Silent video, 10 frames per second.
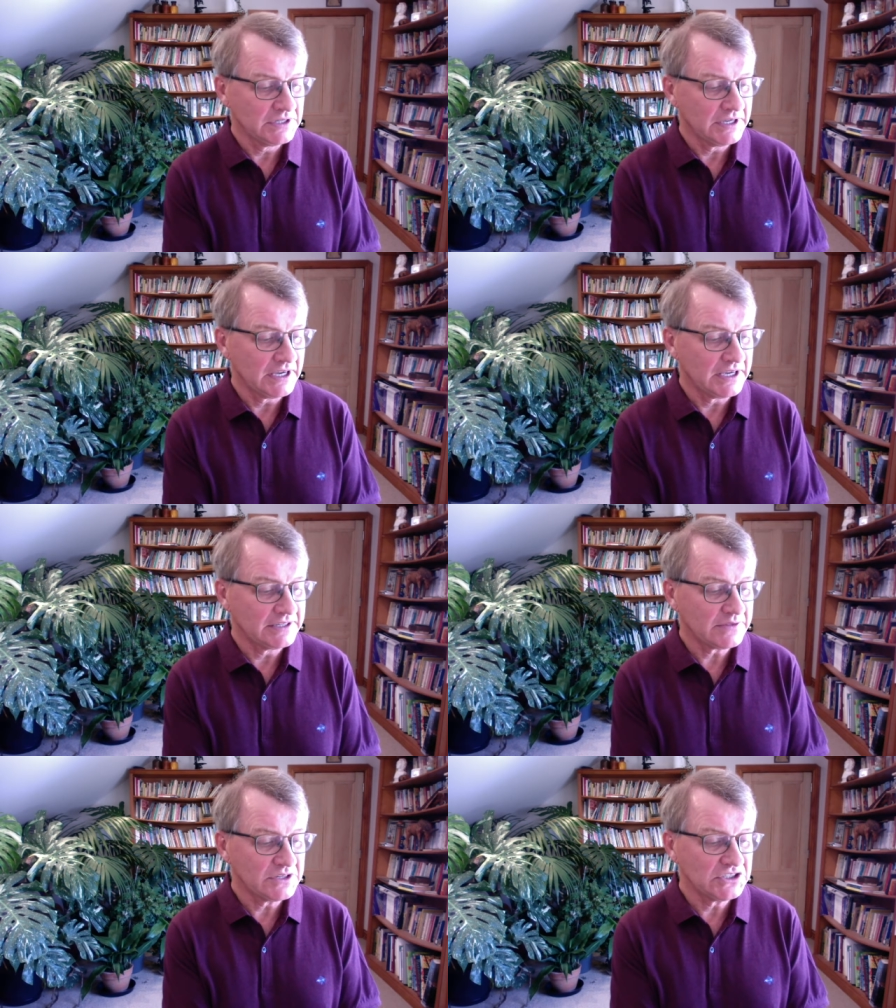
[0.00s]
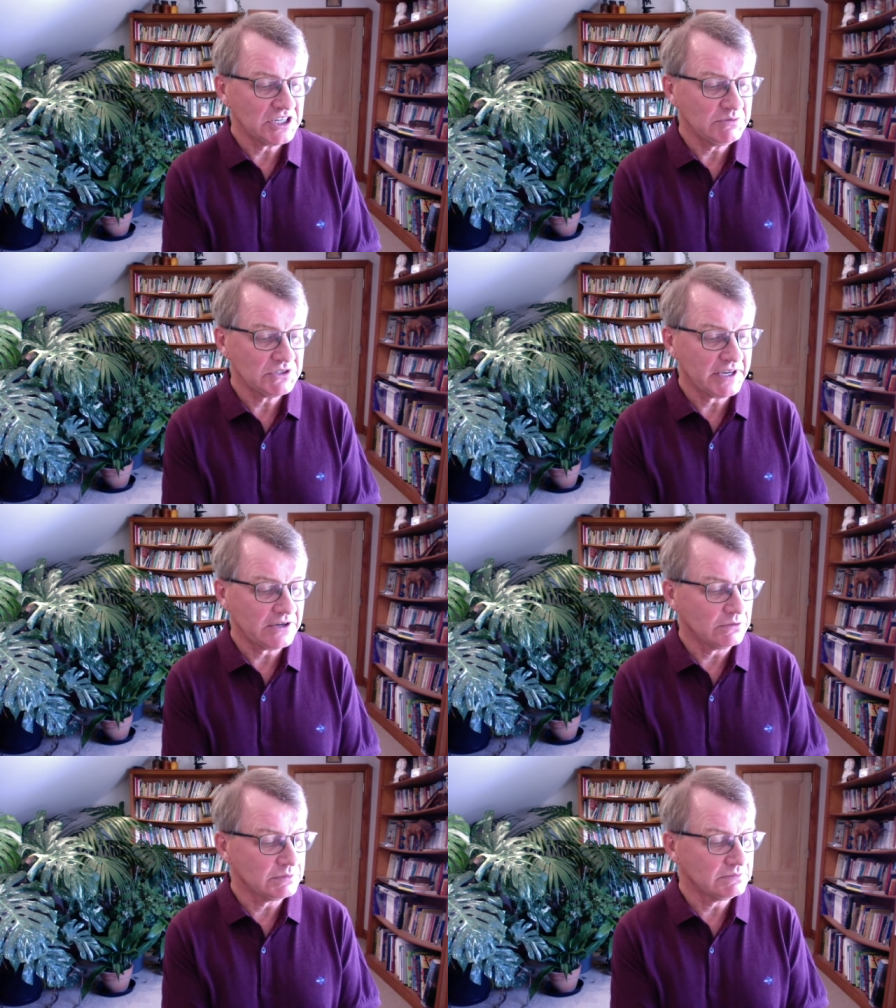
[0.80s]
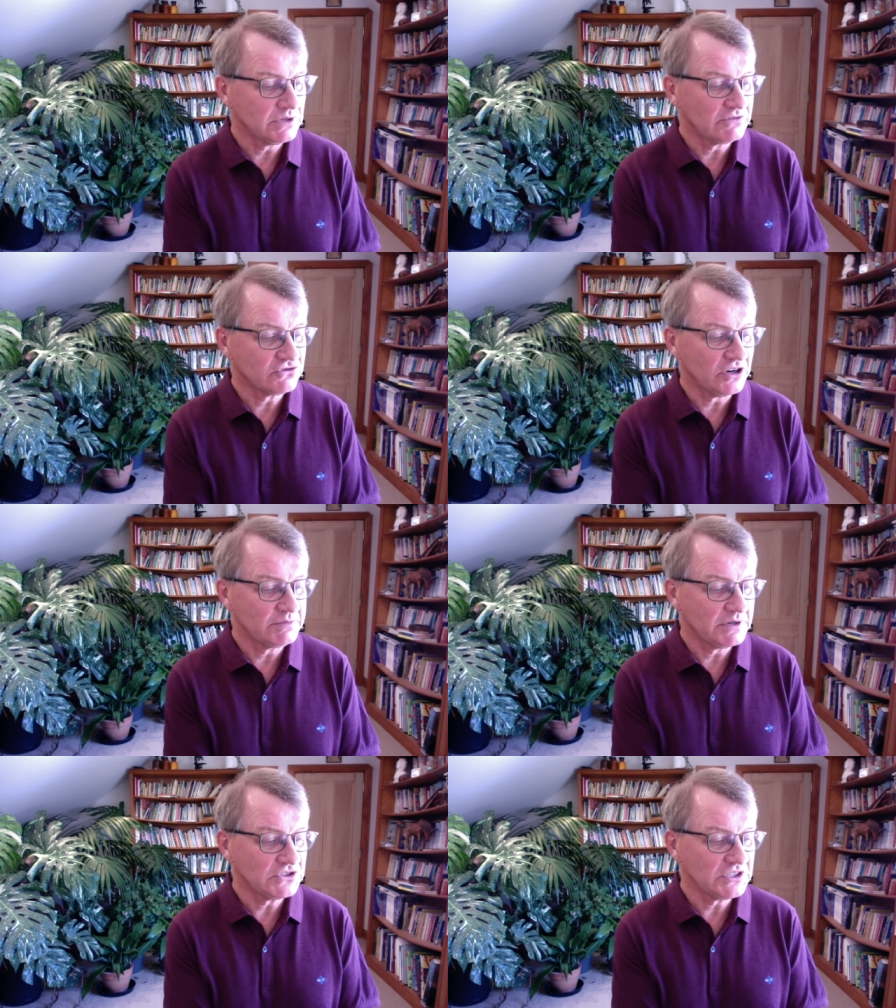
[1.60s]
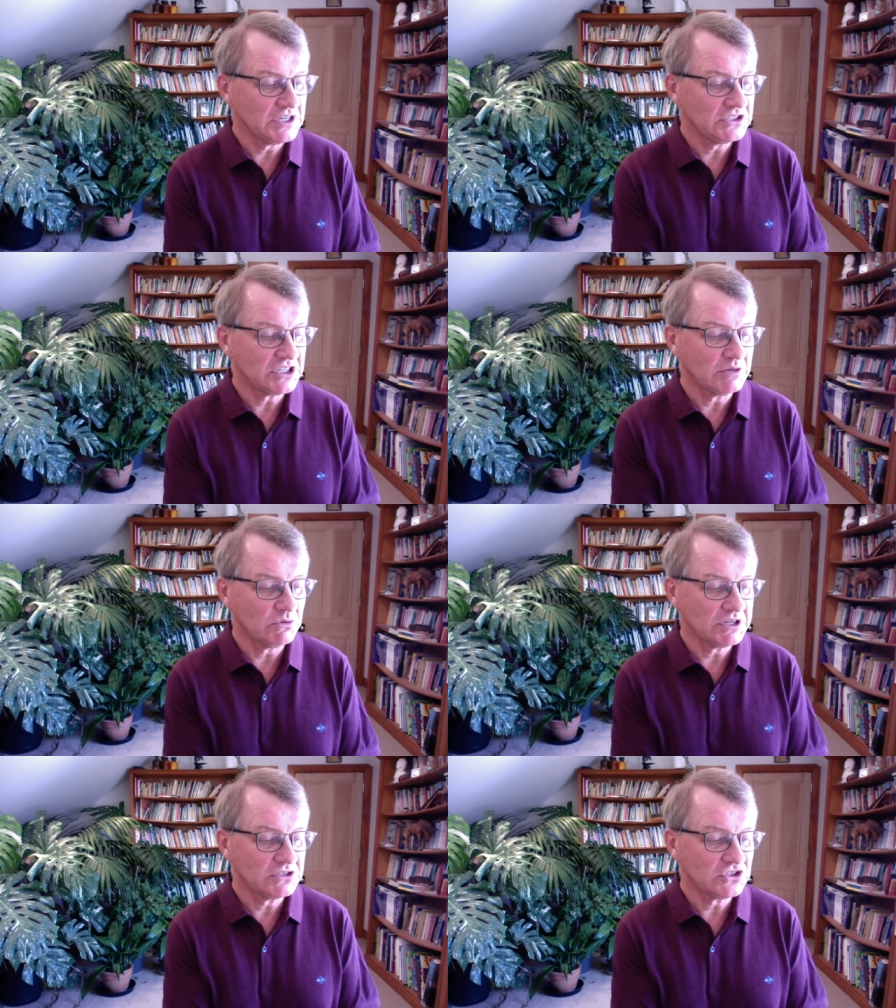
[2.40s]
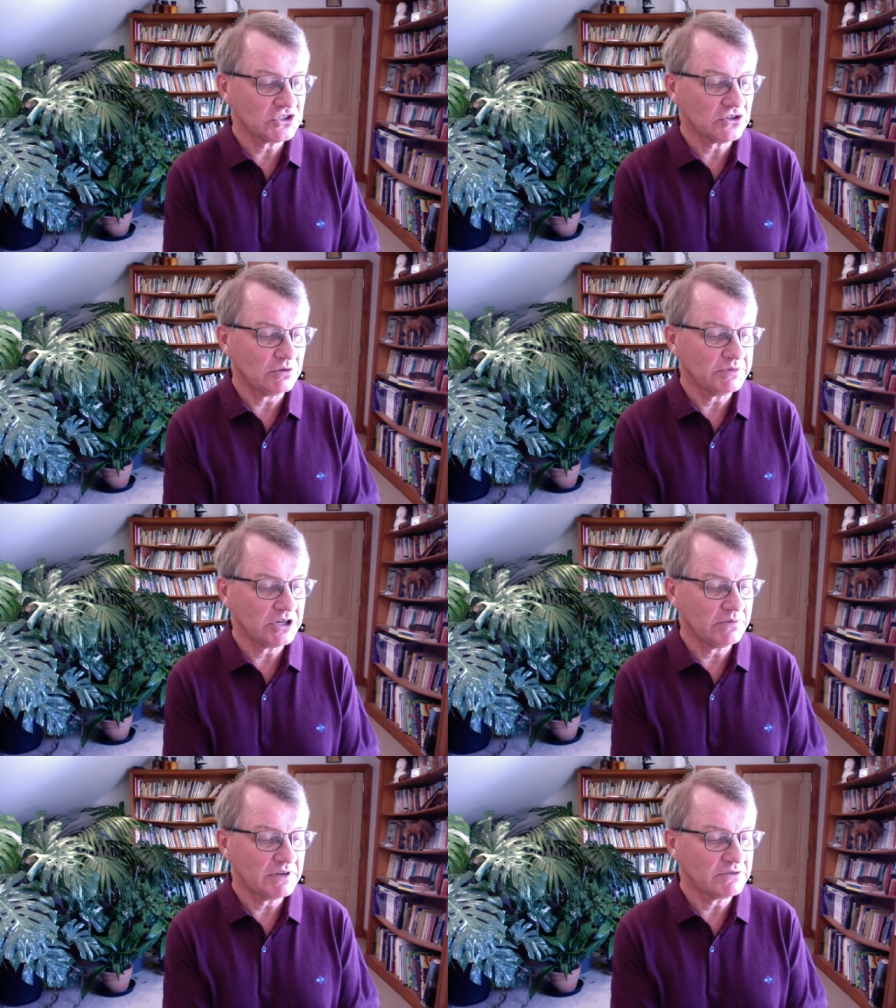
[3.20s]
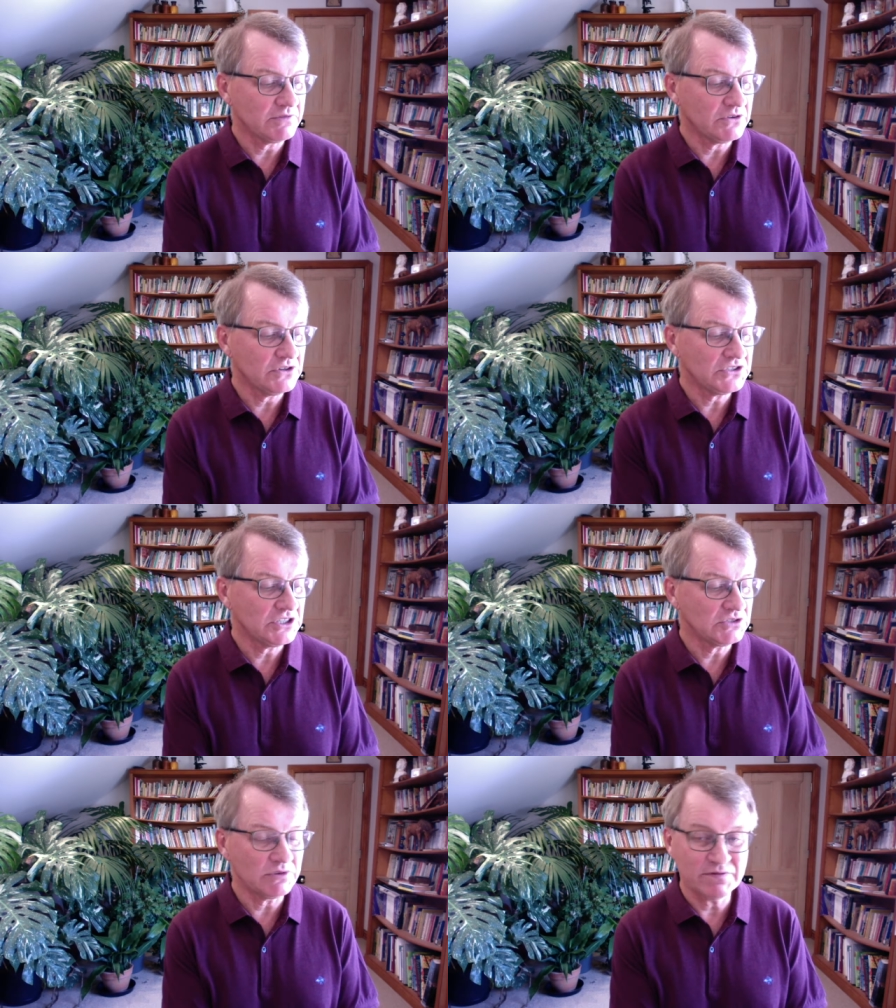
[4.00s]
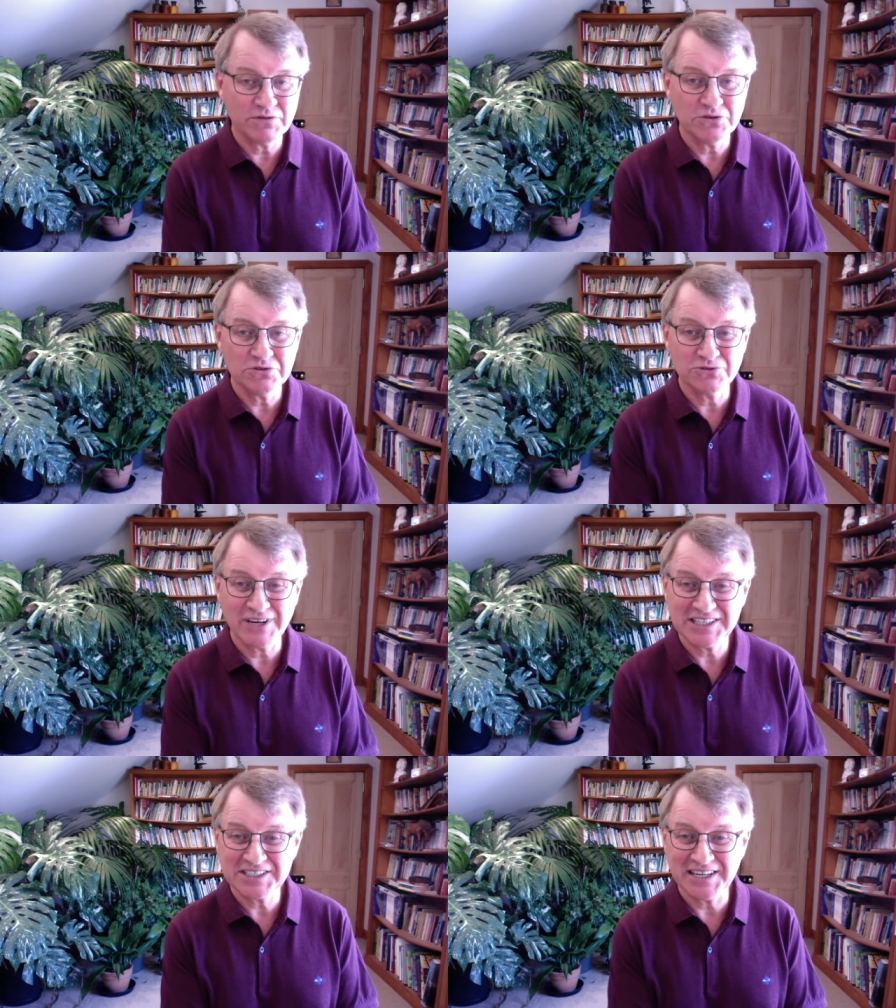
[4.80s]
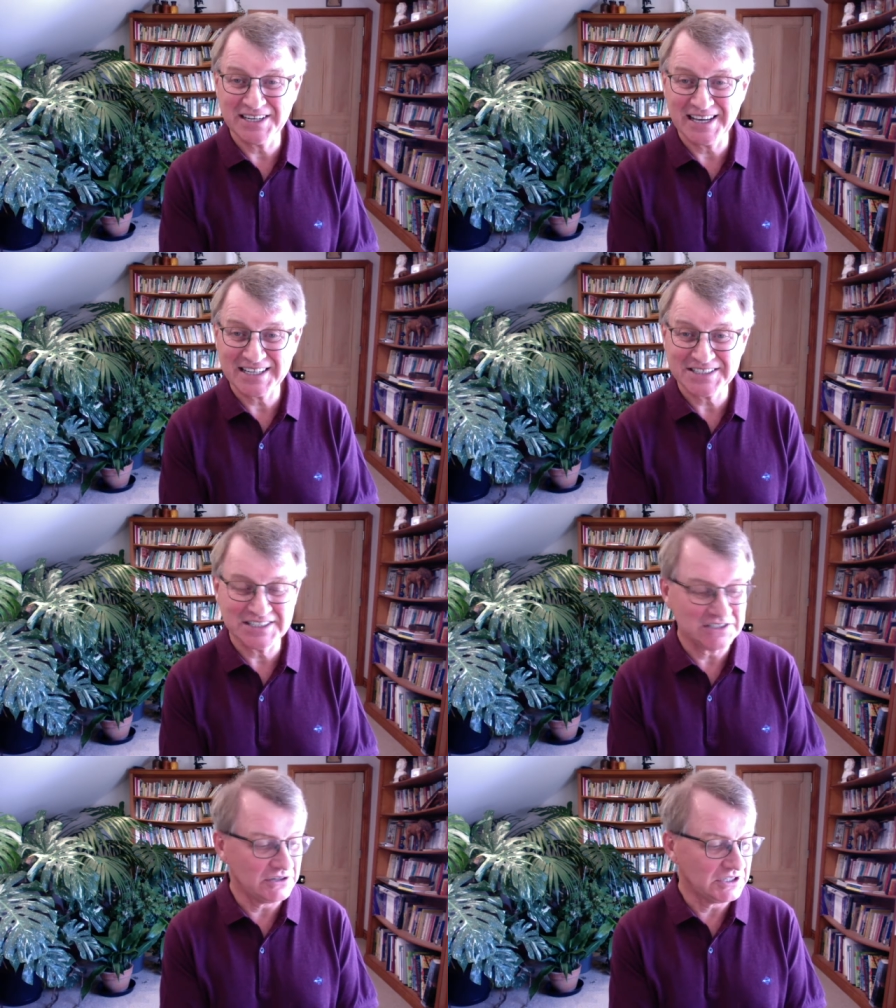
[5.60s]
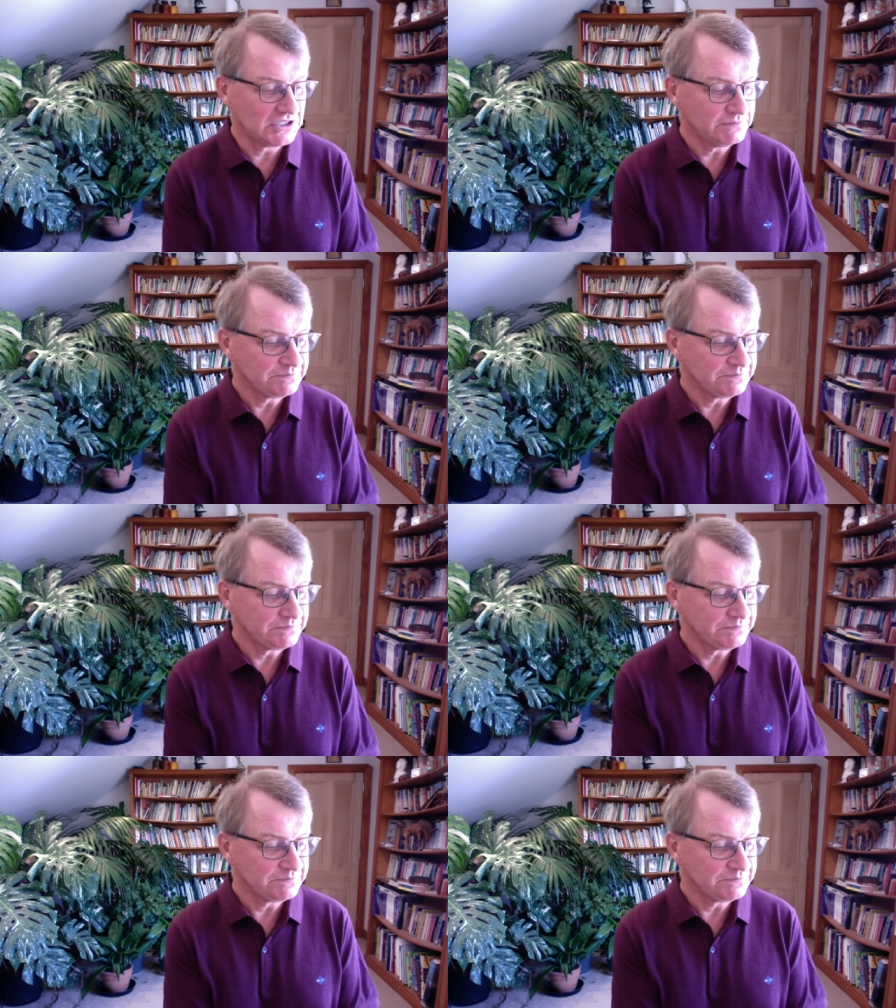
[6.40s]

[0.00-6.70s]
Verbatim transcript: Uh, nothing seems to help. I've tried most things and I'm wanting to stop and hopefully reverse this with food, rest and exercise.